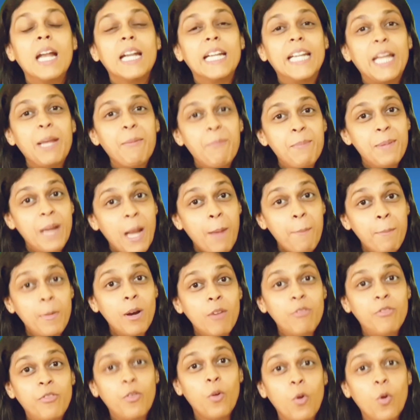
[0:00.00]
Tip
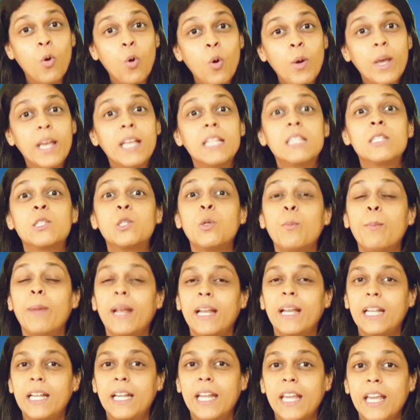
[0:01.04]
number 4 is to
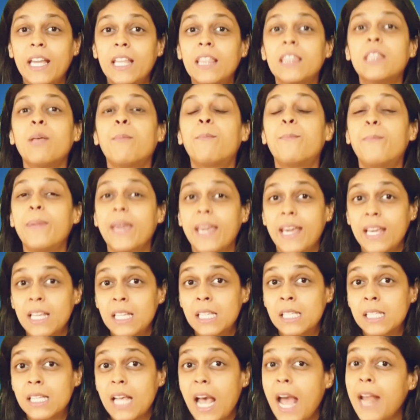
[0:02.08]
maintain the
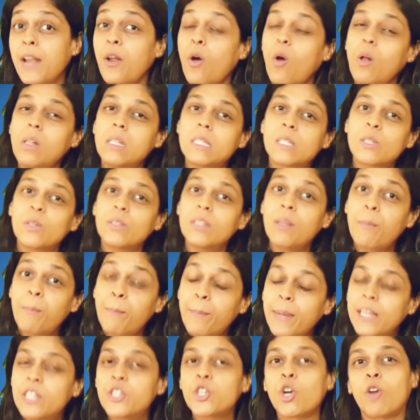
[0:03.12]
pace and also the
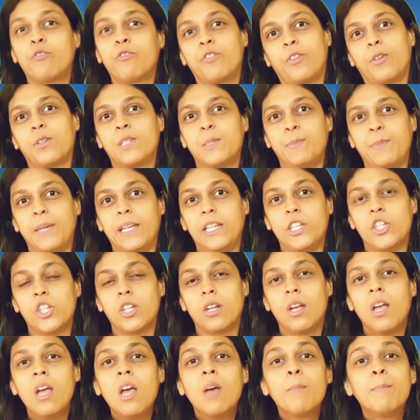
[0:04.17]
pitch of your speech,
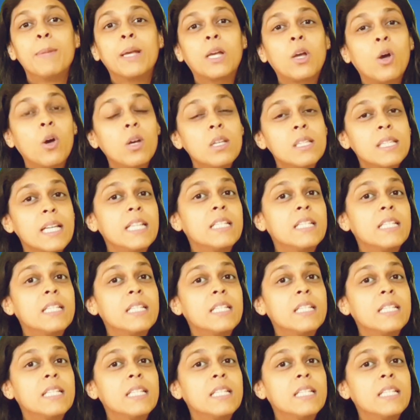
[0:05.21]
because